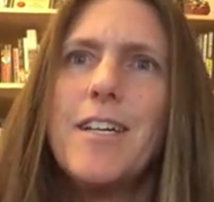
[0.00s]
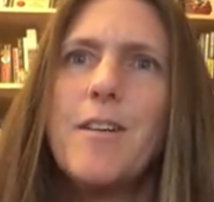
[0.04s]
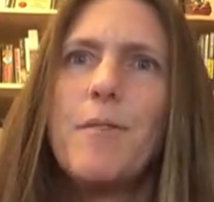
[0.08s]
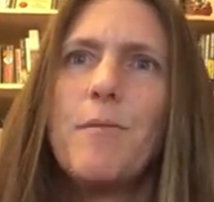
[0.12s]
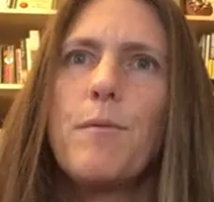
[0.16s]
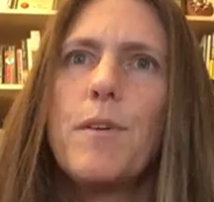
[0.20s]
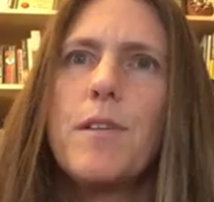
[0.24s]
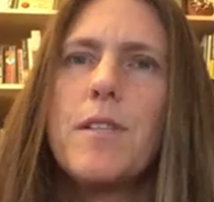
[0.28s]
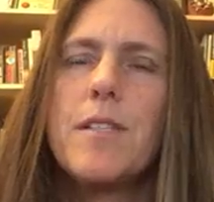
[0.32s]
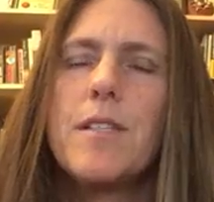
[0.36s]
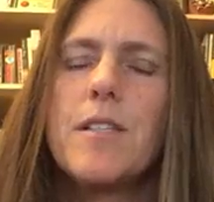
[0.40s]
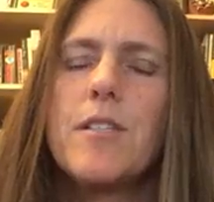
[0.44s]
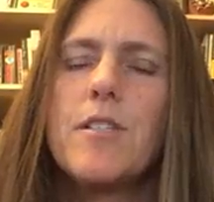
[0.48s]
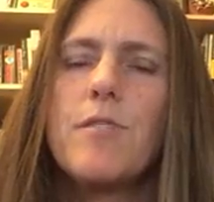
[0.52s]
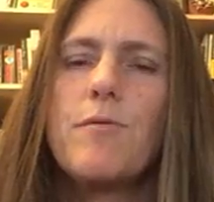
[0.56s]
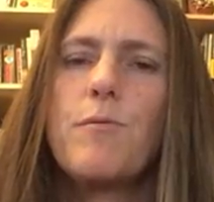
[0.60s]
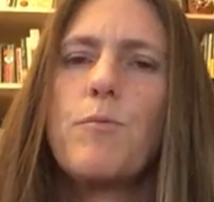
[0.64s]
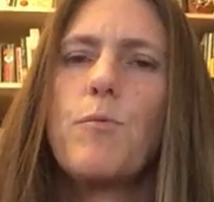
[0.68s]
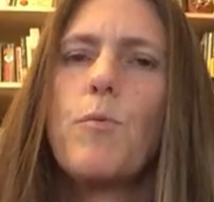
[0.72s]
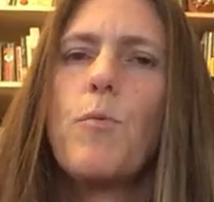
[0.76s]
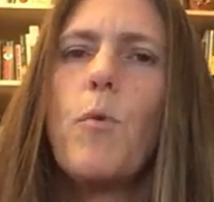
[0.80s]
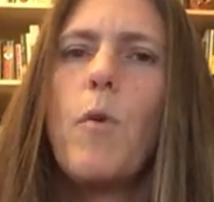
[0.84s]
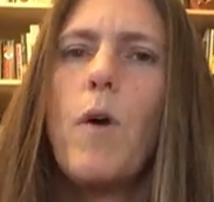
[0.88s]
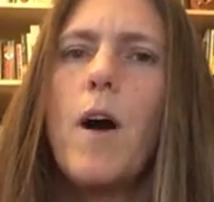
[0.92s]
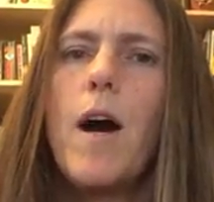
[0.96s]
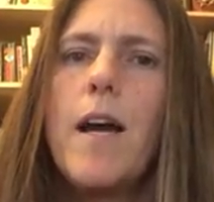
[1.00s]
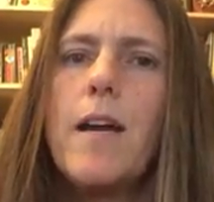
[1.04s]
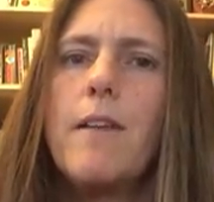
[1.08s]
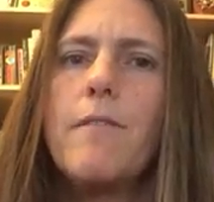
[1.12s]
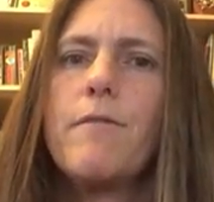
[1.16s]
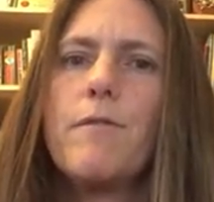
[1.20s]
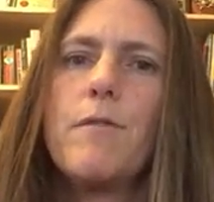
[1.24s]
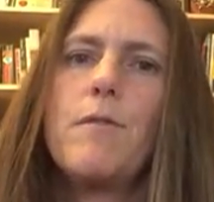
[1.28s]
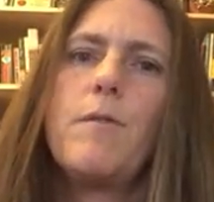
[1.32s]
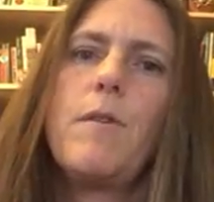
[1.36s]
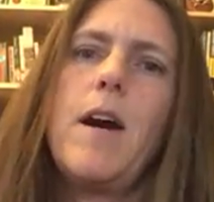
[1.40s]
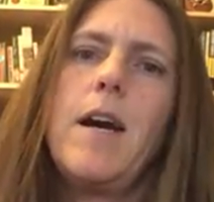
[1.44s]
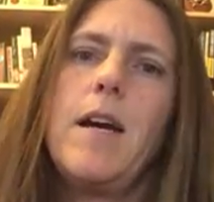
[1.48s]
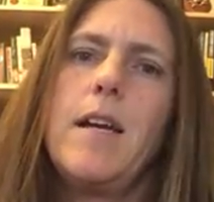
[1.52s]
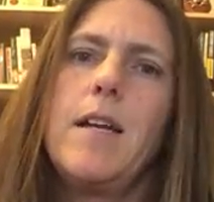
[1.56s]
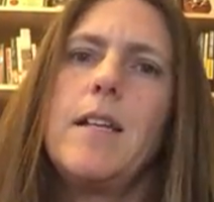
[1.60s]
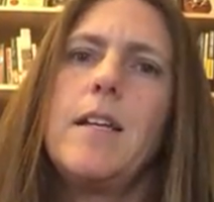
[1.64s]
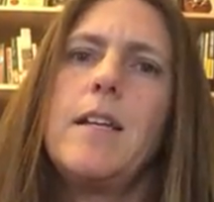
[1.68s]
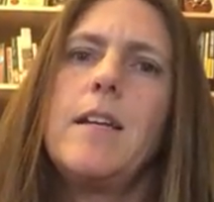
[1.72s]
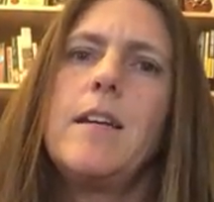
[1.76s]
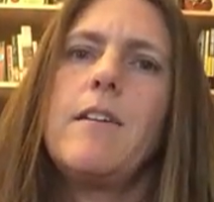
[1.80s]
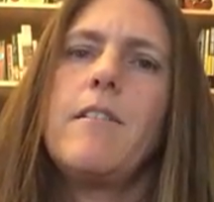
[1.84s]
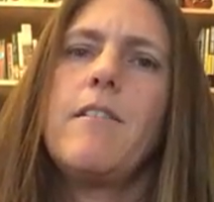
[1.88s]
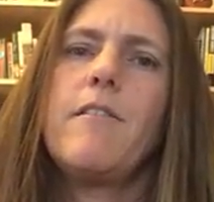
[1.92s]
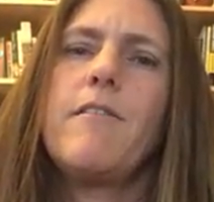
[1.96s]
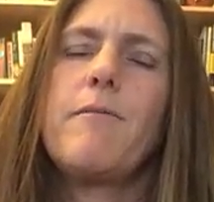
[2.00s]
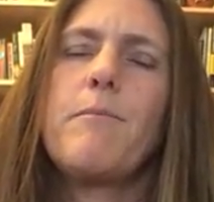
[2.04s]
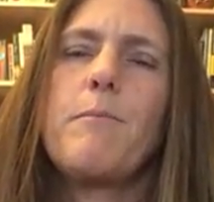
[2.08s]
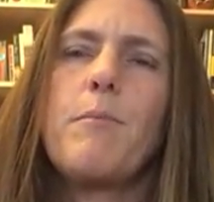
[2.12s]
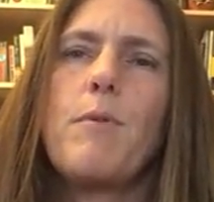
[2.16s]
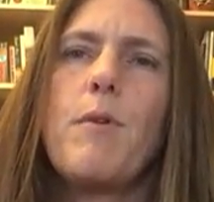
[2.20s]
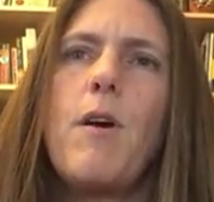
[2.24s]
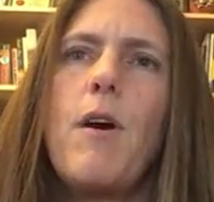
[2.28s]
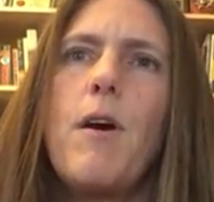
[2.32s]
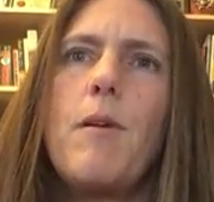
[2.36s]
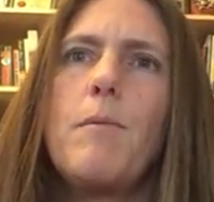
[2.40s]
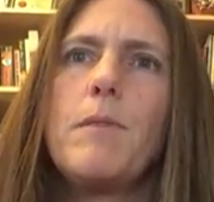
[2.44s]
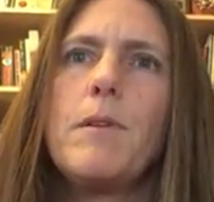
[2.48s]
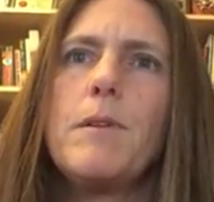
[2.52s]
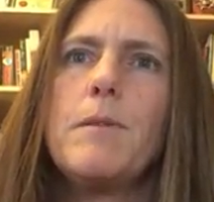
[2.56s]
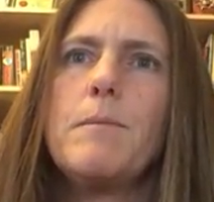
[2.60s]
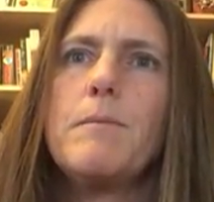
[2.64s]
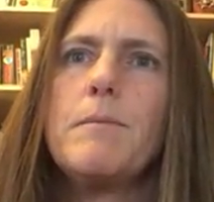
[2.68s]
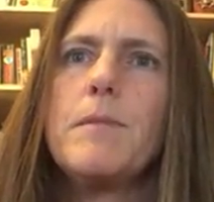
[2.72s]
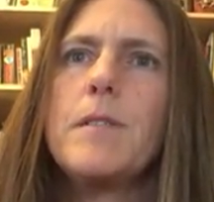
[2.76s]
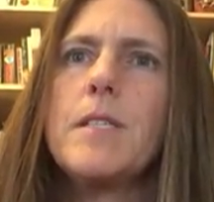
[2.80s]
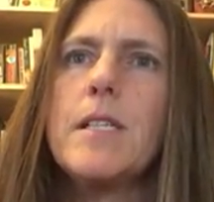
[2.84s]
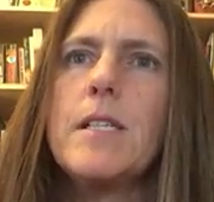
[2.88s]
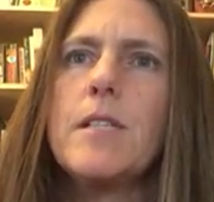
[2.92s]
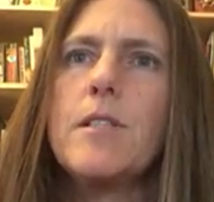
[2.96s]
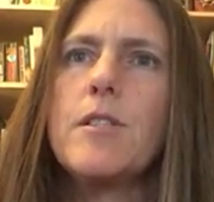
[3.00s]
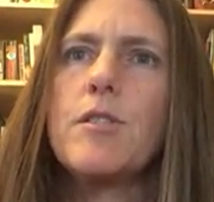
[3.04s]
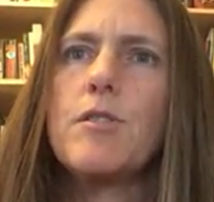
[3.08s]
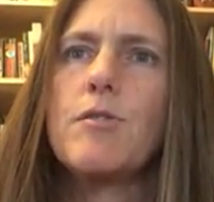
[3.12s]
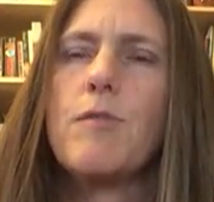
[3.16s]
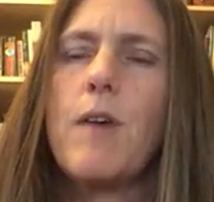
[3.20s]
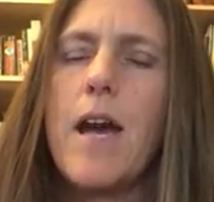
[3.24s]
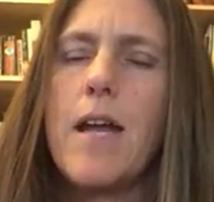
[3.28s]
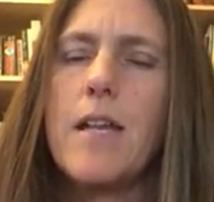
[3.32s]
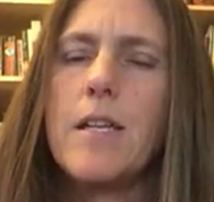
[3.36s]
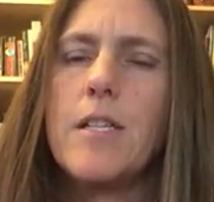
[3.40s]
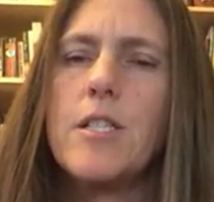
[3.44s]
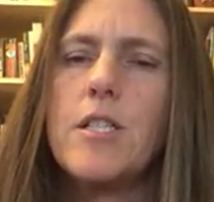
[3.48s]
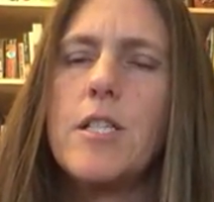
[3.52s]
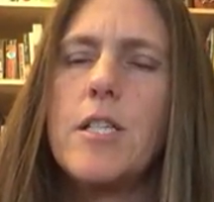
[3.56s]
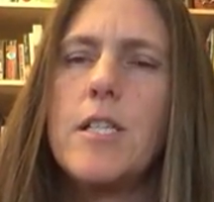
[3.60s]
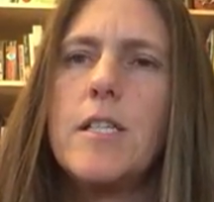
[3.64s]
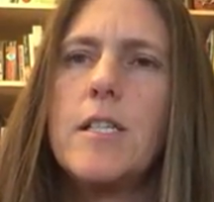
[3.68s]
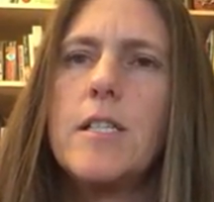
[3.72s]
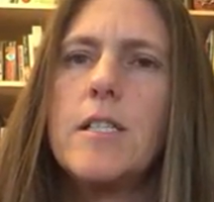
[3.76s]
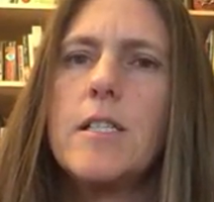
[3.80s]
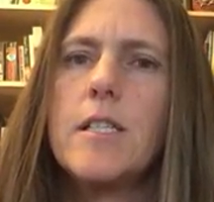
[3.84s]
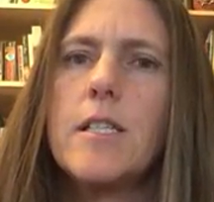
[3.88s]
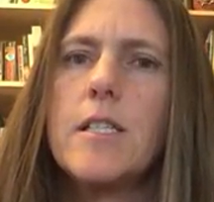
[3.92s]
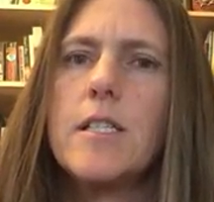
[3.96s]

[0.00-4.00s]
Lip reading: With such a wide variety of problems and strategies,